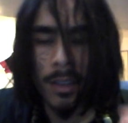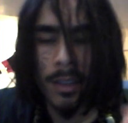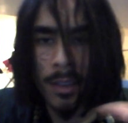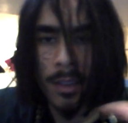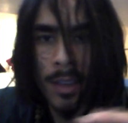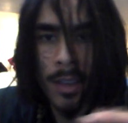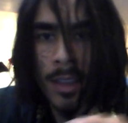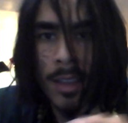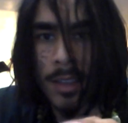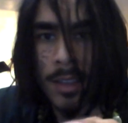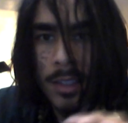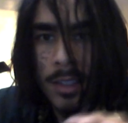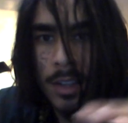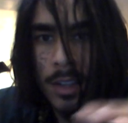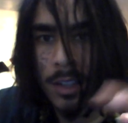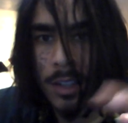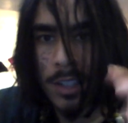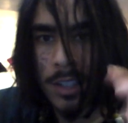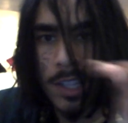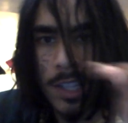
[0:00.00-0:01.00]
then they
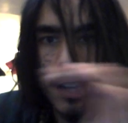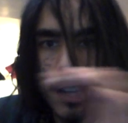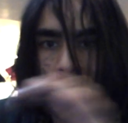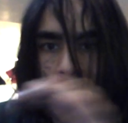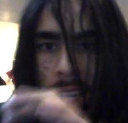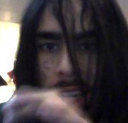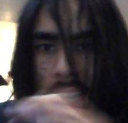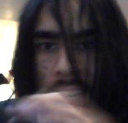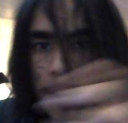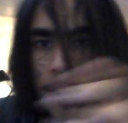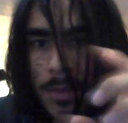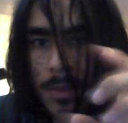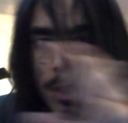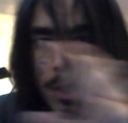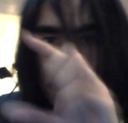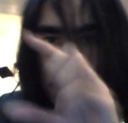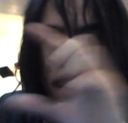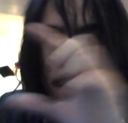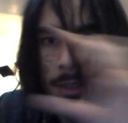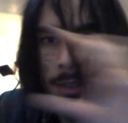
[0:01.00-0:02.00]
start to generalize
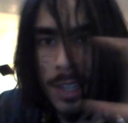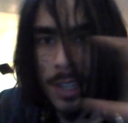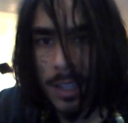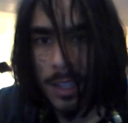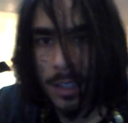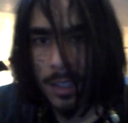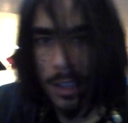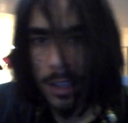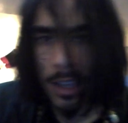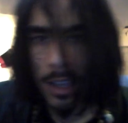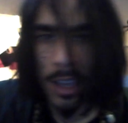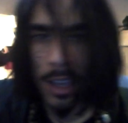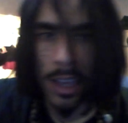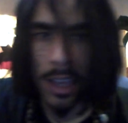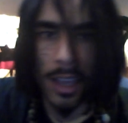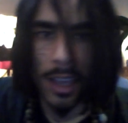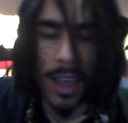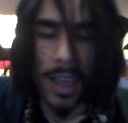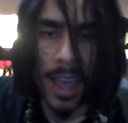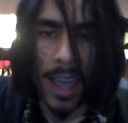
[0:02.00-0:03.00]
themselves as
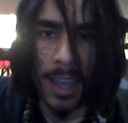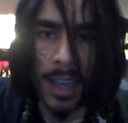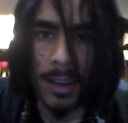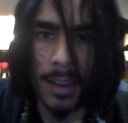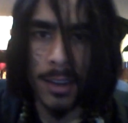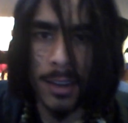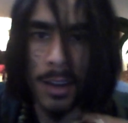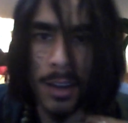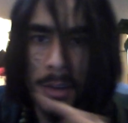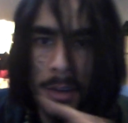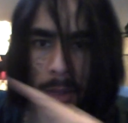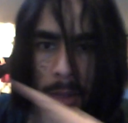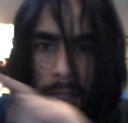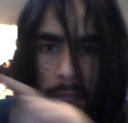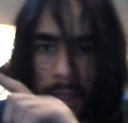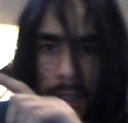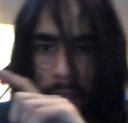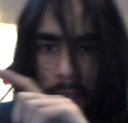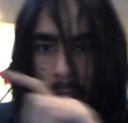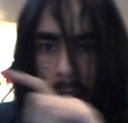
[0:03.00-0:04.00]
an
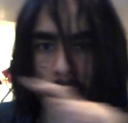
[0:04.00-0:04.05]
anomaly.